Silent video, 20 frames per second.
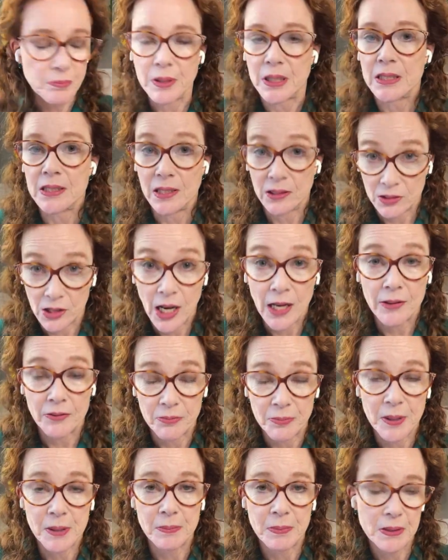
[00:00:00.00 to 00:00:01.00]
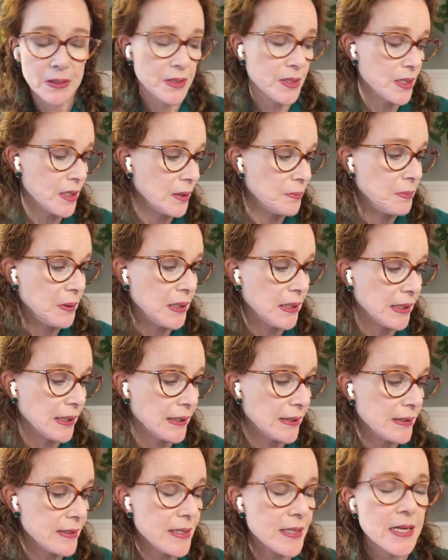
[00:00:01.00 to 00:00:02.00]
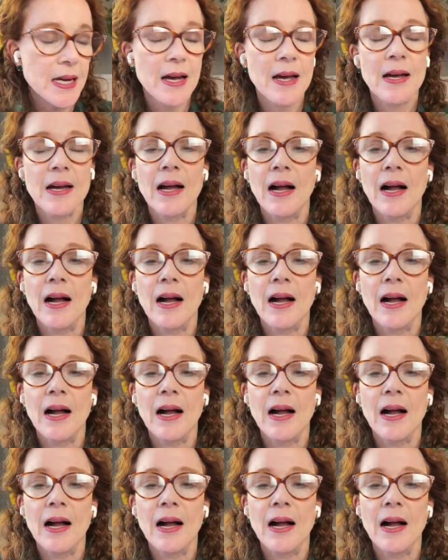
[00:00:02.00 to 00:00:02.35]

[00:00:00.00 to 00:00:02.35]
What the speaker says: but in a lot of people's opinions.